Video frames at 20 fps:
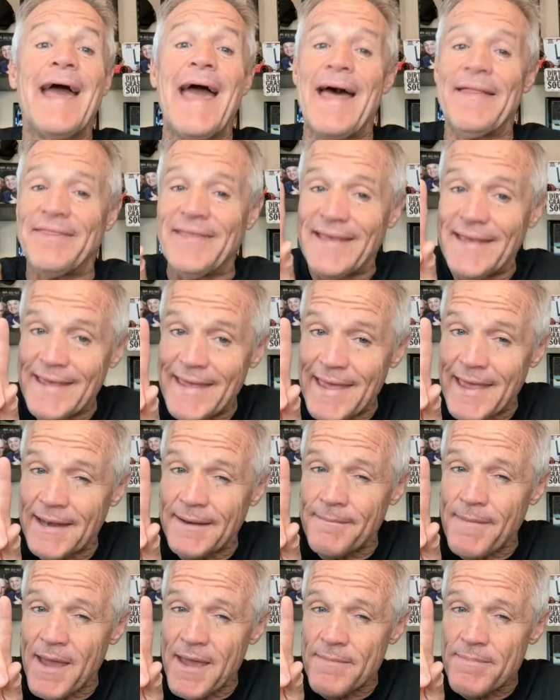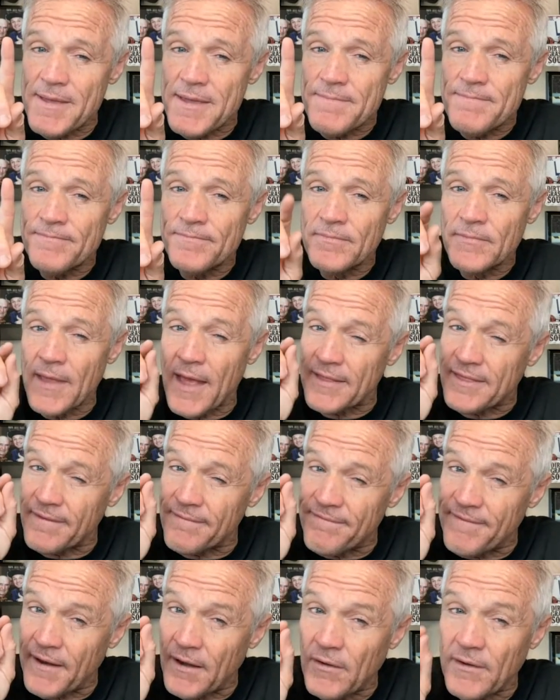At the end, maybe. At the
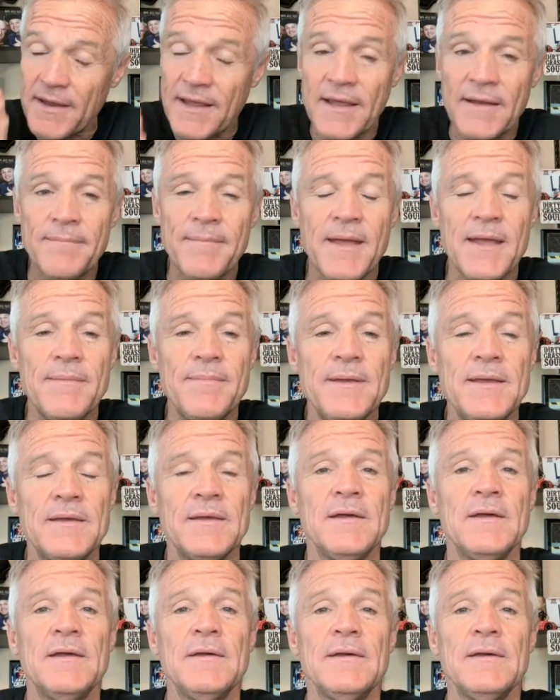very end, maybe.